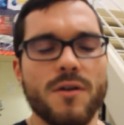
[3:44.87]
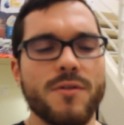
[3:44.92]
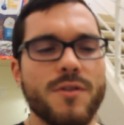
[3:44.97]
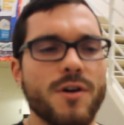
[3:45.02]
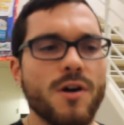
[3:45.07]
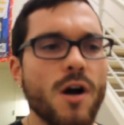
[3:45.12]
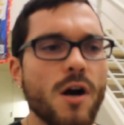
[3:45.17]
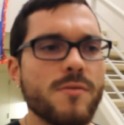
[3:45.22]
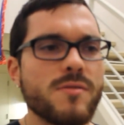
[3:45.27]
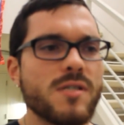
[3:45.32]

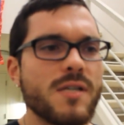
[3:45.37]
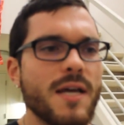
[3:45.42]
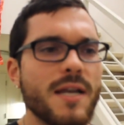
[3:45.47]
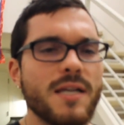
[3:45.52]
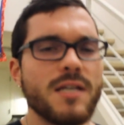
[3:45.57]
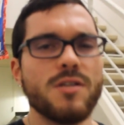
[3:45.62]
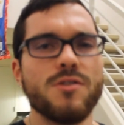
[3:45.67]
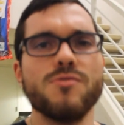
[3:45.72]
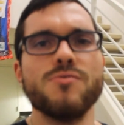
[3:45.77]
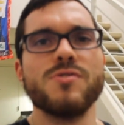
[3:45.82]
The carbs are
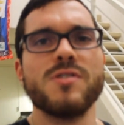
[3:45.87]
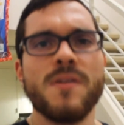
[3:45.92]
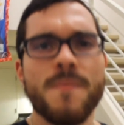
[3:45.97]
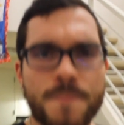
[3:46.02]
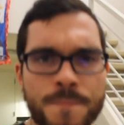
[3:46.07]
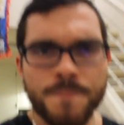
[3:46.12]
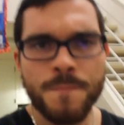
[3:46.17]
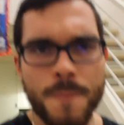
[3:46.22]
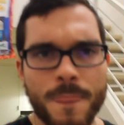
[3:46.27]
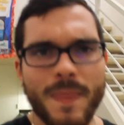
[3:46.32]
getting used
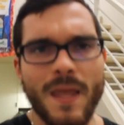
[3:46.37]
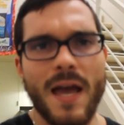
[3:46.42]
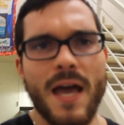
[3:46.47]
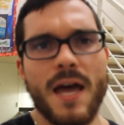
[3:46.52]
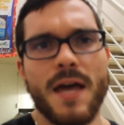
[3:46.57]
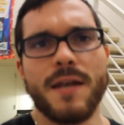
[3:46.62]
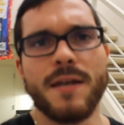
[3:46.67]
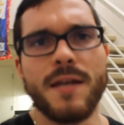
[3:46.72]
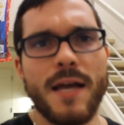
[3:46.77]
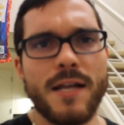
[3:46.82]

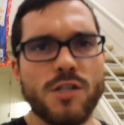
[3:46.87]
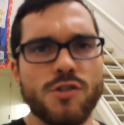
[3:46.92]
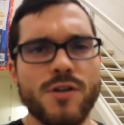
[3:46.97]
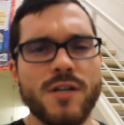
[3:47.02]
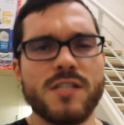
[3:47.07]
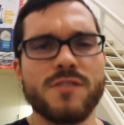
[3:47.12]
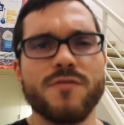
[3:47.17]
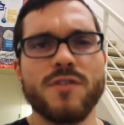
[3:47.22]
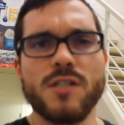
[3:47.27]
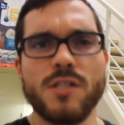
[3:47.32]
and
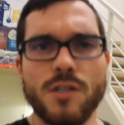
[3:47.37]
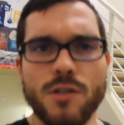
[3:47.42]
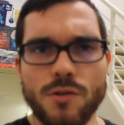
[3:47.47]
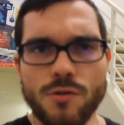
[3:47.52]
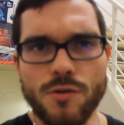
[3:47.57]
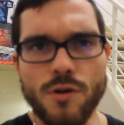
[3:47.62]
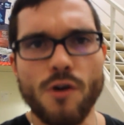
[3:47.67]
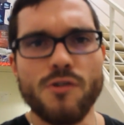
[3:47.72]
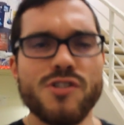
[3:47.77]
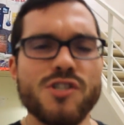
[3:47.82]
transferred into
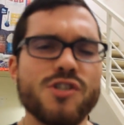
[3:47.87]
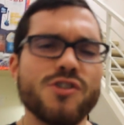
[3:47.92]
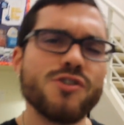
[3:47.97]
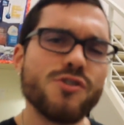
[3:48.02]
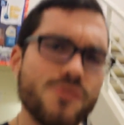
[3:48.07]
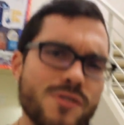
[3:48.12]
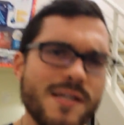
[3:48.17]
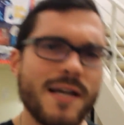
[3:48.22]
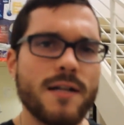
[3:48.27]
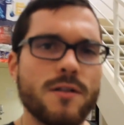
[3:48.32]
glucose, and you're
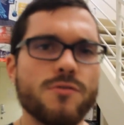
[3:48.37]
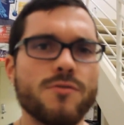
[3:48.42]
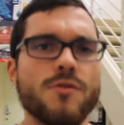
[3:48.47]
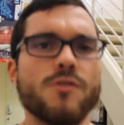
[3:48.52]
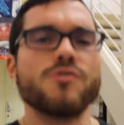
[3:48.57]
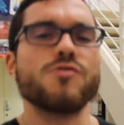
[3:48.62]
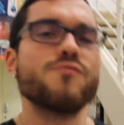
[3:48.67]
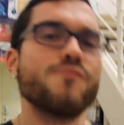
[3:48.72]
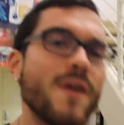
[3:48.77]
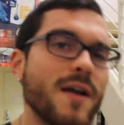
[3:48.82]
using that
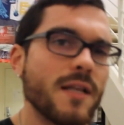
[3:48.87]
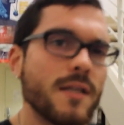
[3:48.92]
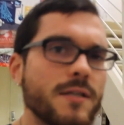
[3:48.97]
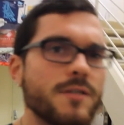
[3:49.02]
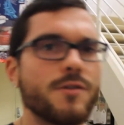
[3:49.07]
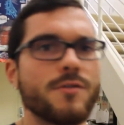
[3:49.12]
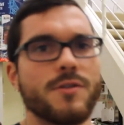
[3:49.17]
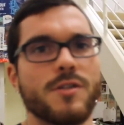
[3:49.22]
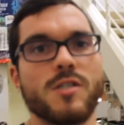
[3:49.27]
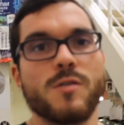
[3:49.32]
glucose readily
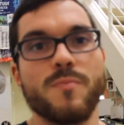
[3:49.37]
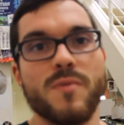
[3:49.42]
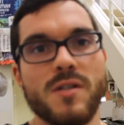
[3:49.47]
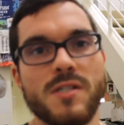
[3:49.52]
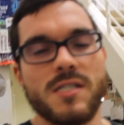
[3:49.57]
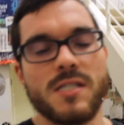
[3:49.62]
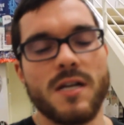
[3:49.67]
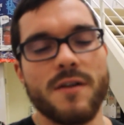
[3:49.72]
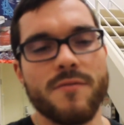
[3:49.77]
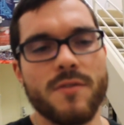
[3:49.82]
during the
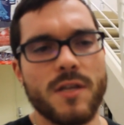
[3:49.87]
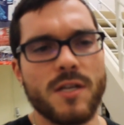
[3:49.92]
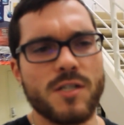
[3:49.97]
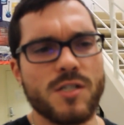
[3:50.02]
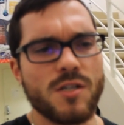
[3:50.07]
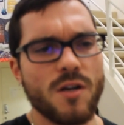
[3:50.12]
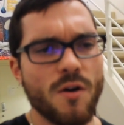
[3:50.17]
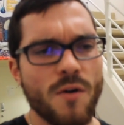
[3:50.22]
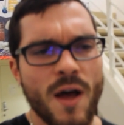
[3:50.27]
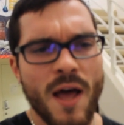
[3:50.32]
sprints and everything.
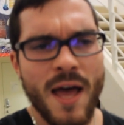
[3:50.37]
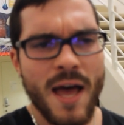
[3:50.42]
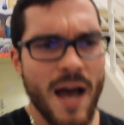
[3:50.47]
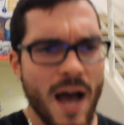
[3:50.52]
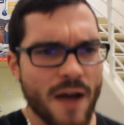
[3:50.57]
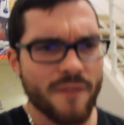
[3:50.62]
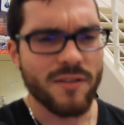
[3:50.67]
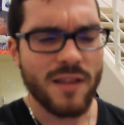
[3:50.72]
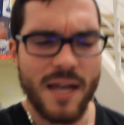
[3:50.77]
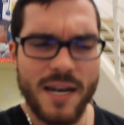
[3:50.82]
So
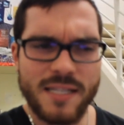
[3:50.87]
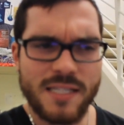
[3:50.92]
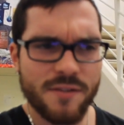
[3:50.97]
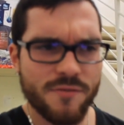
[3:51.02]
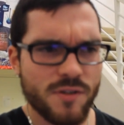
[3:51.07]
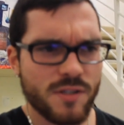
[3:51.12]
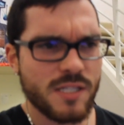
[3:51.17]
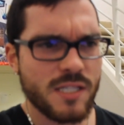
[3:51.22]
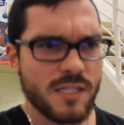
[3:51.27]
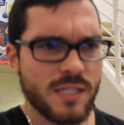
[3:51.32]
I have a lot of
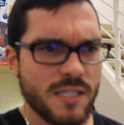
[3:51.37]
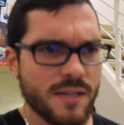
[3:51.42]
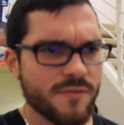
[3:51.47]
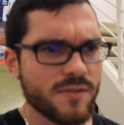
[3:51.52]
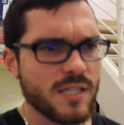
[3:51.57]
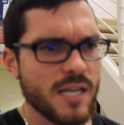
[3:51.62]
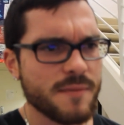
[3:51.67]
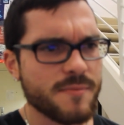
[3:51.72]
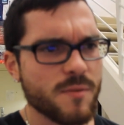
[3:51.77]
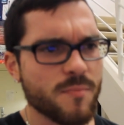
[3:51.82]

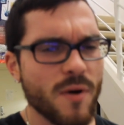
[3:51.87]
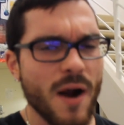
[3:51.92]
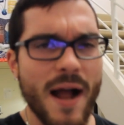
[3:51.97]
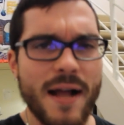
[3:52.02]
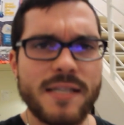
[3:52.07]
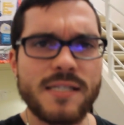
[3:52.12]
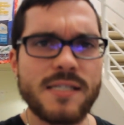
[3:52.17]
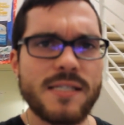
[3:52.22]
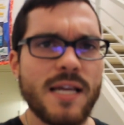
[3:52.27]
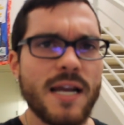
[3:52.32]
different types of
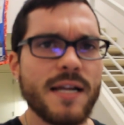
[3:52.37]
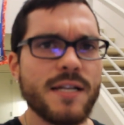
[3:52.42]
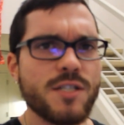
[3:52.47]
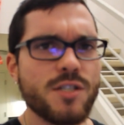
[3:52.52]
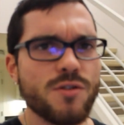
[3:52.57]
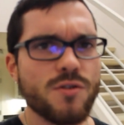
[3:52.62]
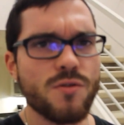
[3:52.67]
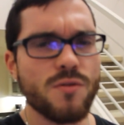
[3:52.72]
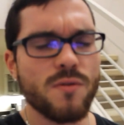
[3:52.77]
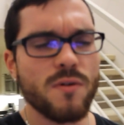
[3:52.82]
practices that I
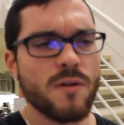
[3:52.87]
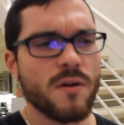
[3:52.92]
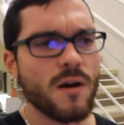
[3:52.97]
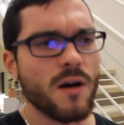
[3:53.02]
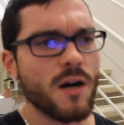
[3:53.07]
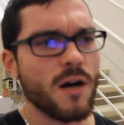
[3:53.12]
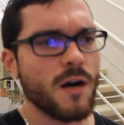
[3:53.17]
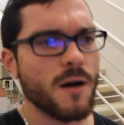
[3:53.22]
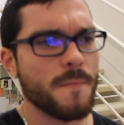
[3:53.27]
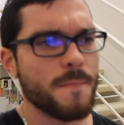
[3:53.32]
do,
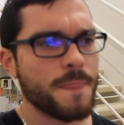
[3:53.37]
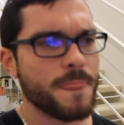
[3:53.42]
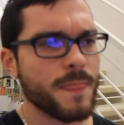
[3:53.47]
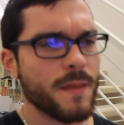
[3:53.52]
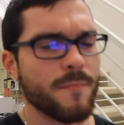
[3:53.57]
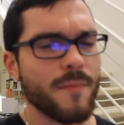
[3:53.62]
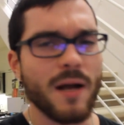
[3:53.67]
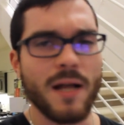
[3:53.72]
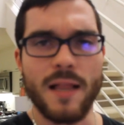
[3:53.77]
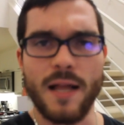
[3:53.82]

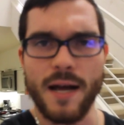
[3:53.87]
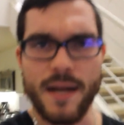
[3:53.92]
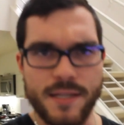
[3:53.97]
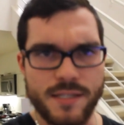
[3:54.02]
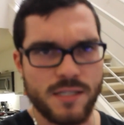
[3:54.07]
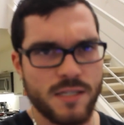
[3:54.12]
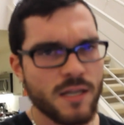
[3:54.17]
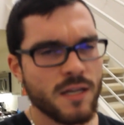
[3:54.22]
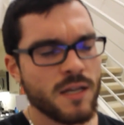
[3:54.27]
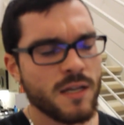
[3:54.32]
and my
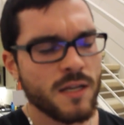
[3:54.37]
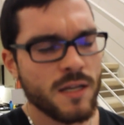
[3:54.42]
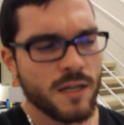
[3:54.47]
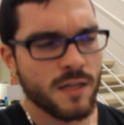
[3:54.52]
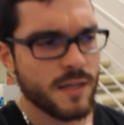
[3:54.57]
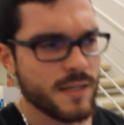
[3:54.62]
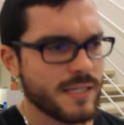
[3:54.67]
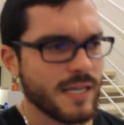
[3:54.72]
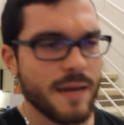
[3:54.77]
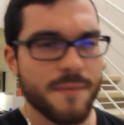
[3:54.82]
clients,
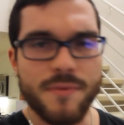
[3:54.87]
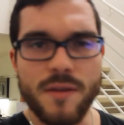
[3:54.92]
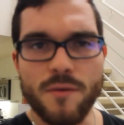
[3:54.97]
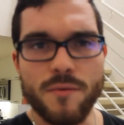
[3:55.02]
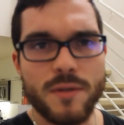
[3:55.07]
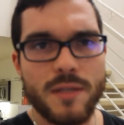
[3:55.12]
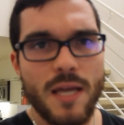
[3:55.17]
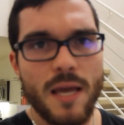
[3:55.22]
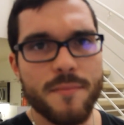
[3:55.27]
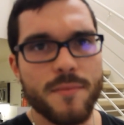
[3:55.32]
same thing
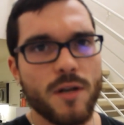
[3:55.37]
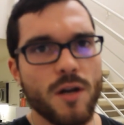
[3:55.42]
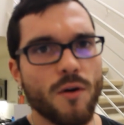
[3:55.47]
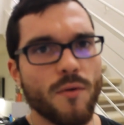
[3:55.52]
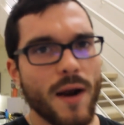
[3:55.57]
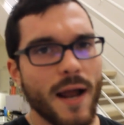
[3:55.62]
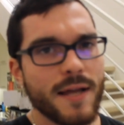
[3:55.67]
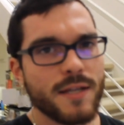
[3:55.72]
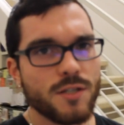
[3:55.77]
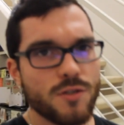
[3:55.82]
with them.
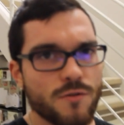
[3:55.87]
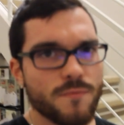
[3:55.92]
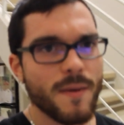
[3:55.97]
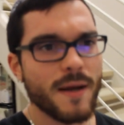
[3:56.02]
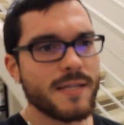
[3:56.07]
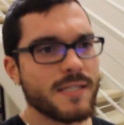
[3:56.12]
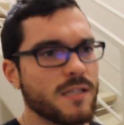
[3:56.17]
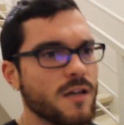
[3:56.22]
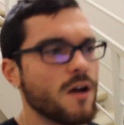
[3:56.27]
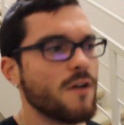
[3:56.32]
What I do
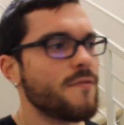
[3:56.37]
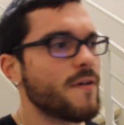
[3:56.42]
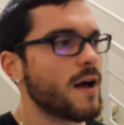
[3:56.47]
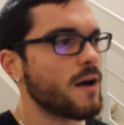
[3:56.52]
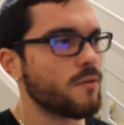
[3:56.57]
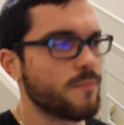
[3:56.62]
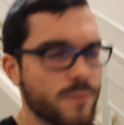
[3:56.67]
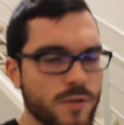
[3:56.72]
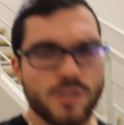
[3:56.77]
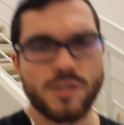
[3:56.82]
myself,
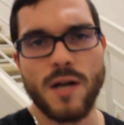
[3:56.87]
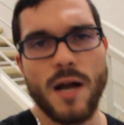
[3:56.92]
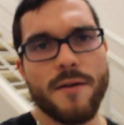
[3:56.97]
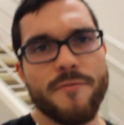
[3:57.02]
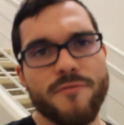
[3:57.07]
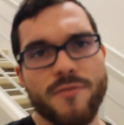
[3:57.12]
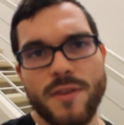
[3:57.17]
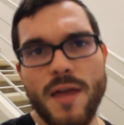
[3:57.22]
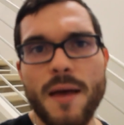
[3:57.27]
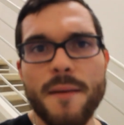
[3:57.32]
I'll
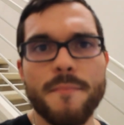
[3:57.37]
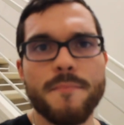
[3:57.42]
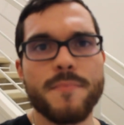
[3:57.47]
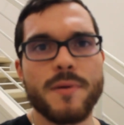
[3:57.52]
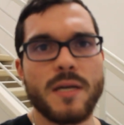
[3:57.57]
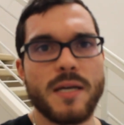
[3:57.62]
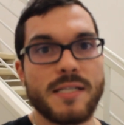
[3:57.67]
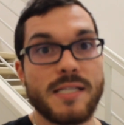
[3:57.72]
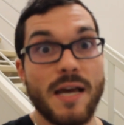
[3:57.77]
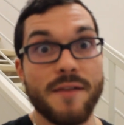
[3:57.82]
prescribe for them
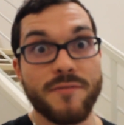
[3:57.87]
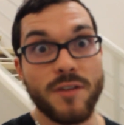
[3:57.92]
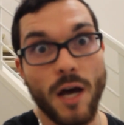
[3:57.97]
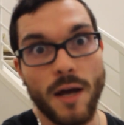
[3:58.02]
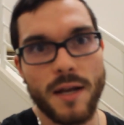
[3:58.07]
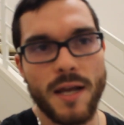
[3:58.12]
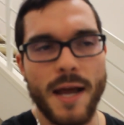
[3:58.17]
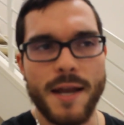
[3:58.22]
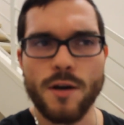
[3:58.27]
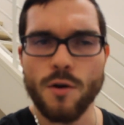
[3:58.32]
because I've
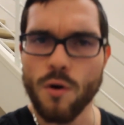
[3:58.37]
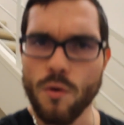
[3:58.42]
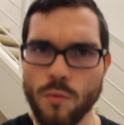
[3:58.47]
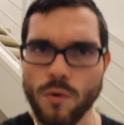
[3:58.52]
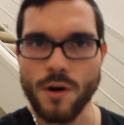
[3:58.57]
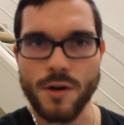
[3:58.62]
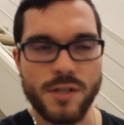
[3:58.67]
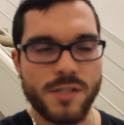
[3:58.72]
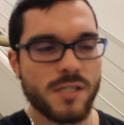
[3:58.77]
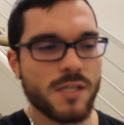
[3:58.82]
done it, I know it
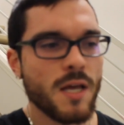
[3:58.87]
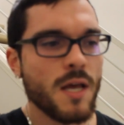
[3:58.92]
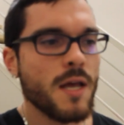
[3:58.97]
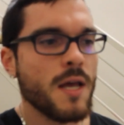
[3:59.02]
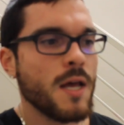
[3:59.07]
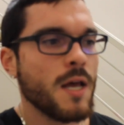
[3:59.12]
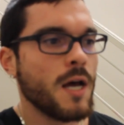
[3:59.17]
works.